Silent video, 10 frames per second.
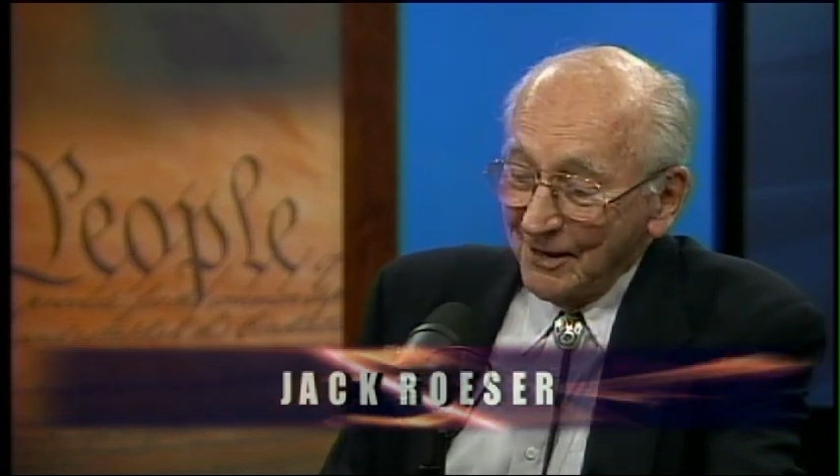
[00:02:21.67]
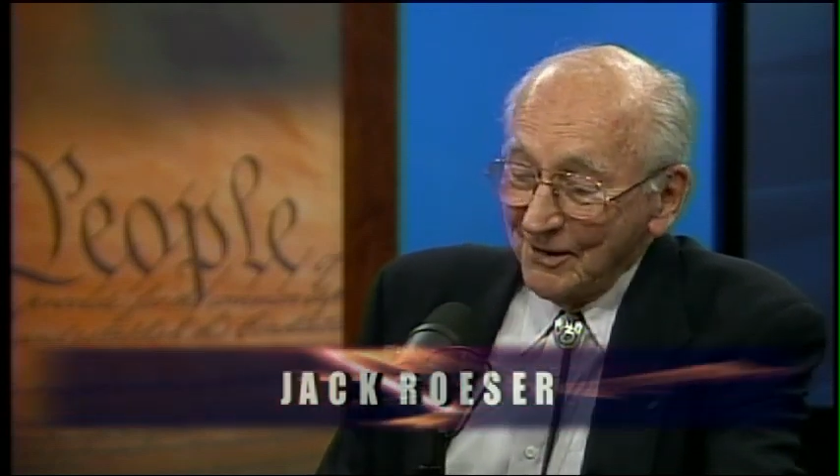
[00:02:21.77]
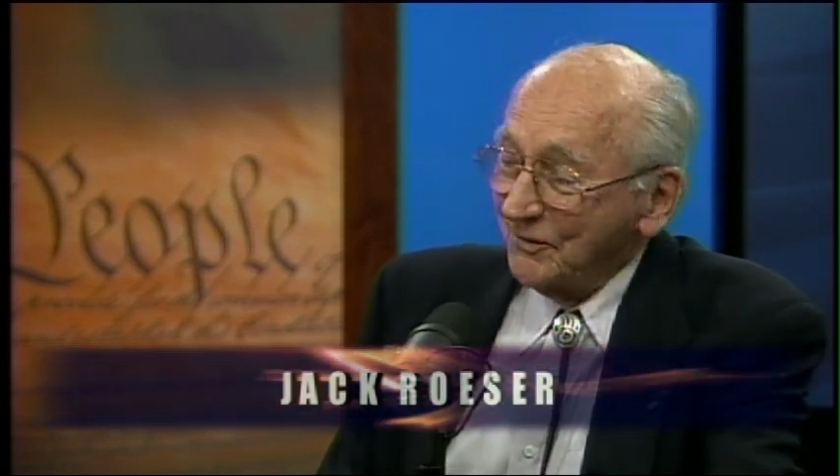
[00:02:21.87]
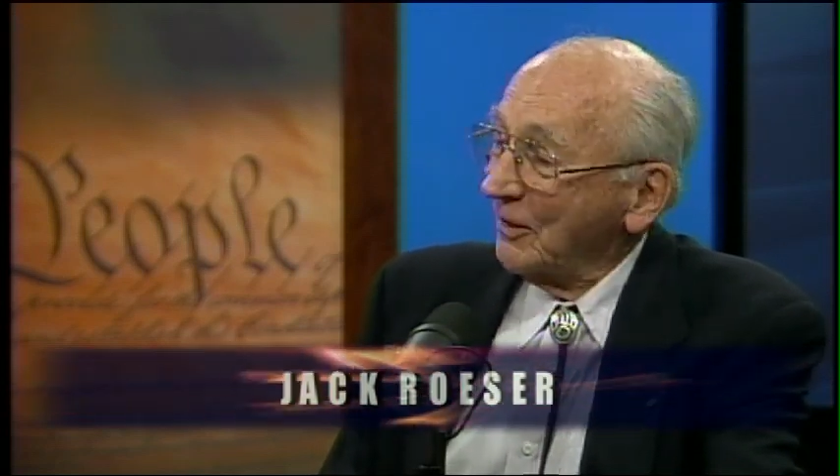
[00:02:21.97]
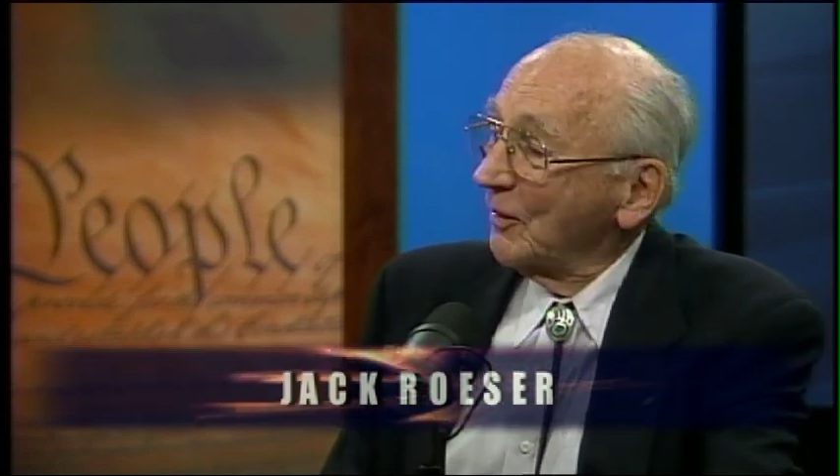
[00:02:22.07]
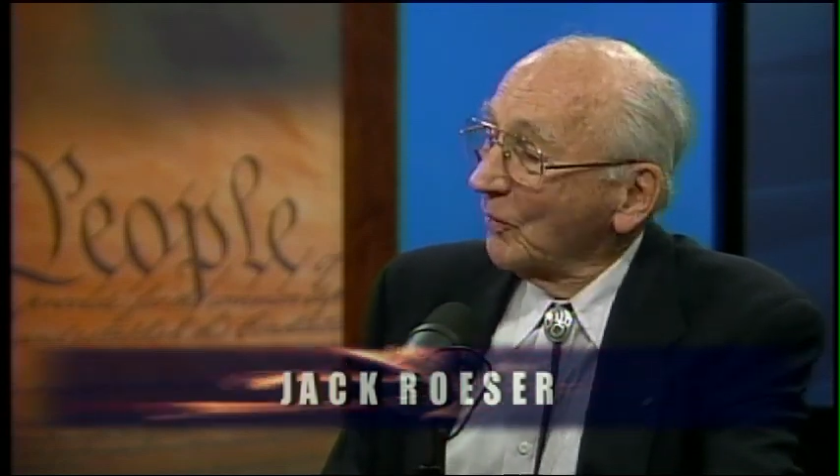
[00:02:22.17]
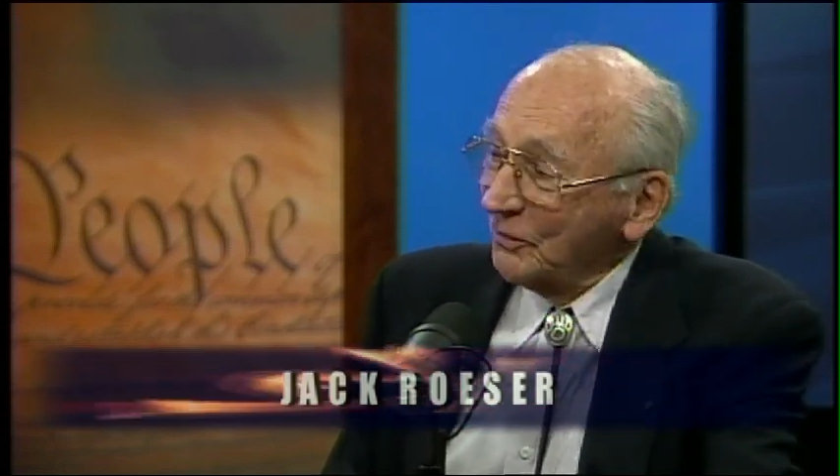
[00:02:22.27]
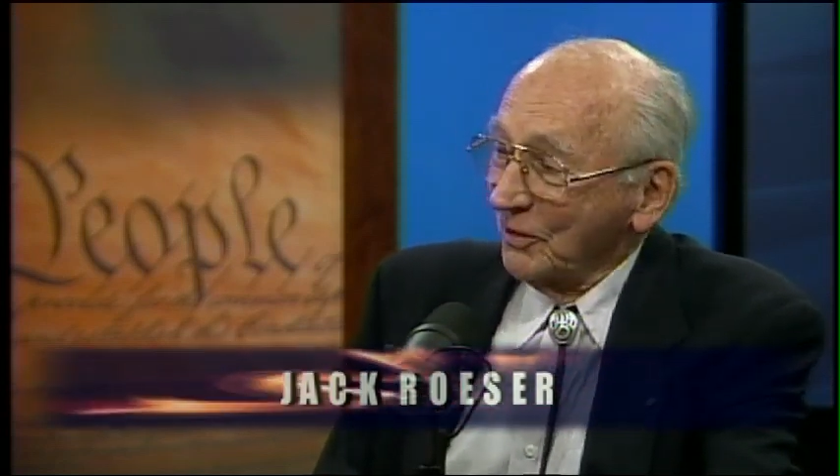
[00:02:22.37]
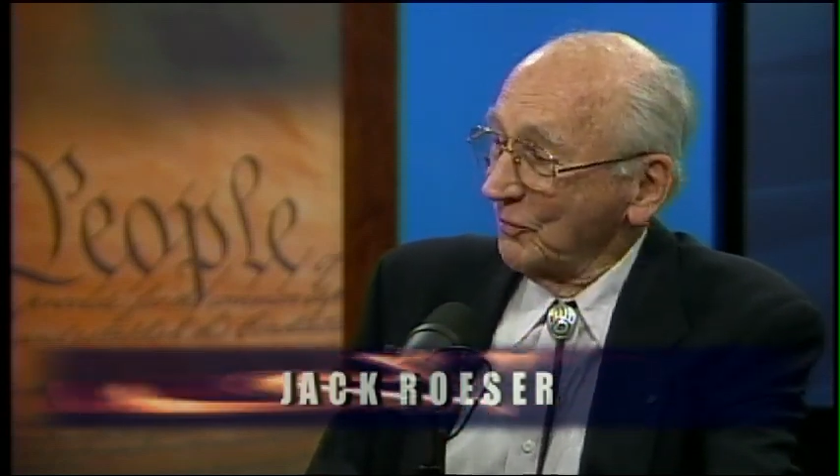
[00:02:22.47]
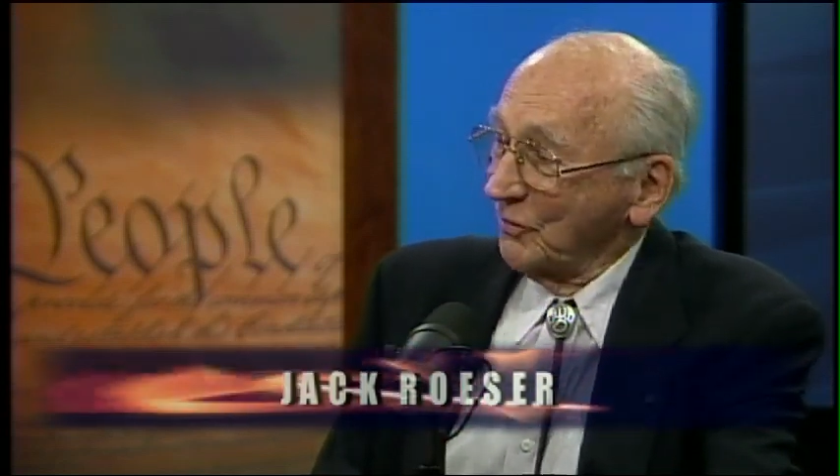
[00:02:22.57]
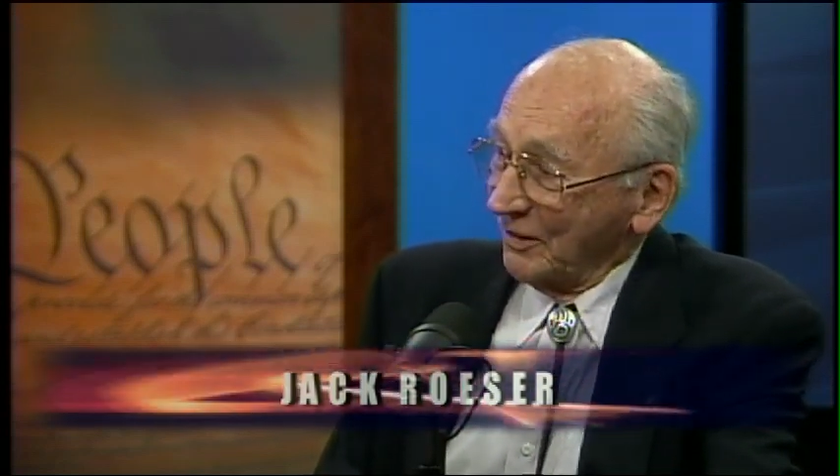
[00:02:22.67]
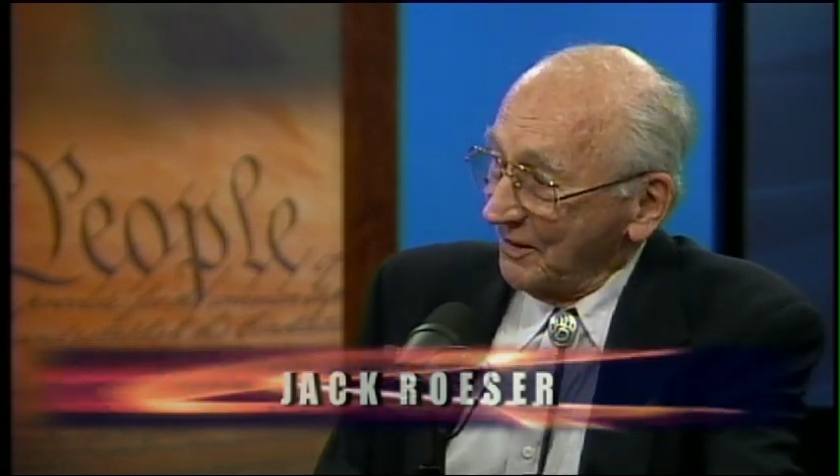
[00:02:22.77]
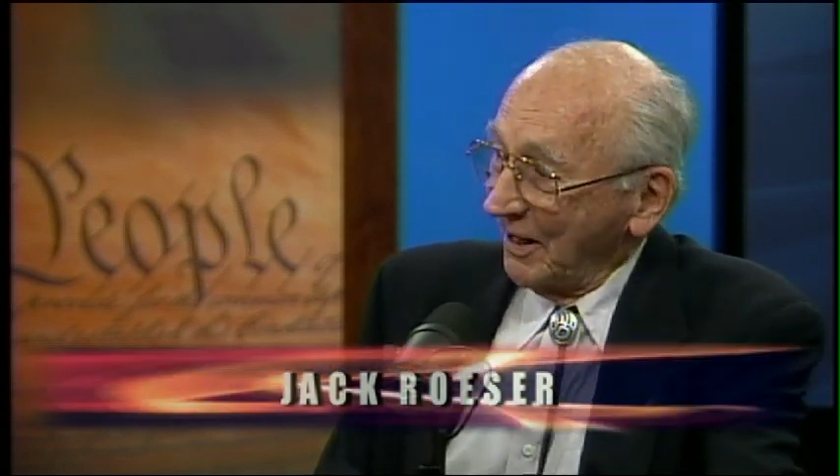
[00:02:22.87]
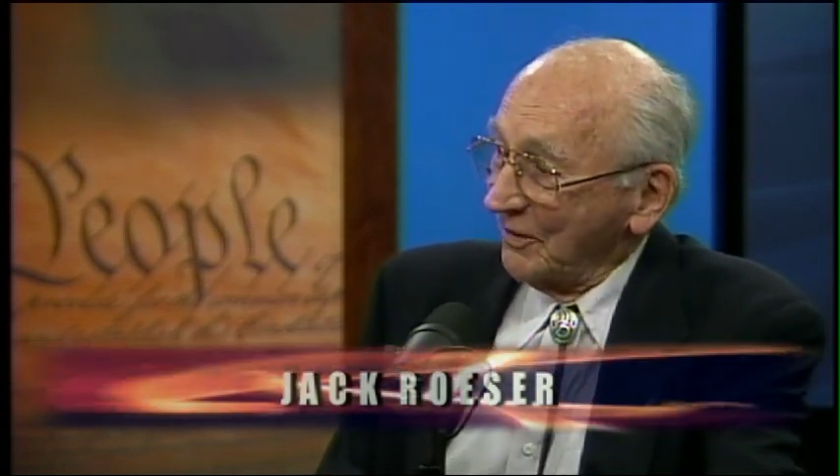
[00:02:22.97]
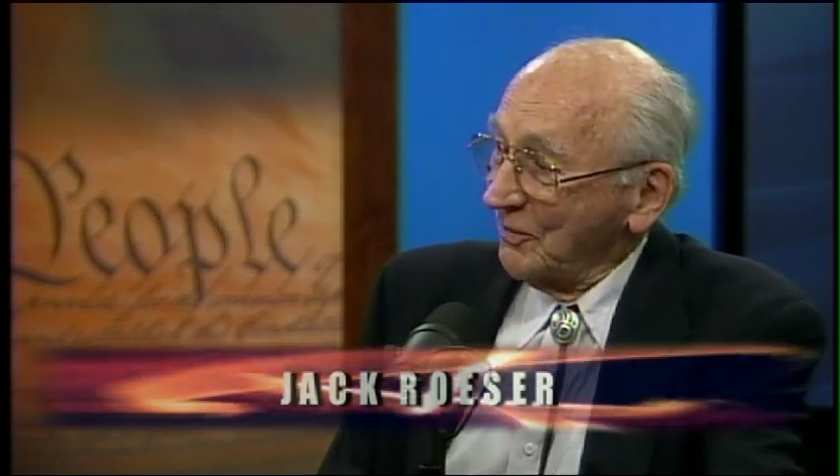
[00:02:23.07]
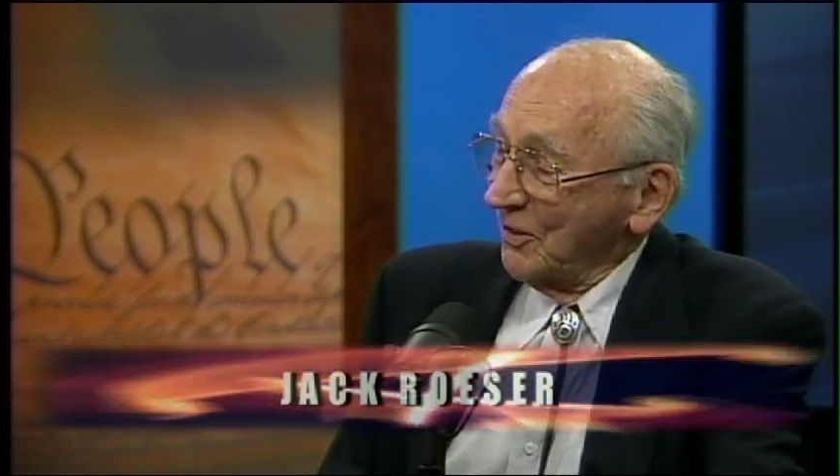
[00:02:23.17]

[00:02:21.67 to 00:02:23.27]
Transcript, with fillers: if he'd only said that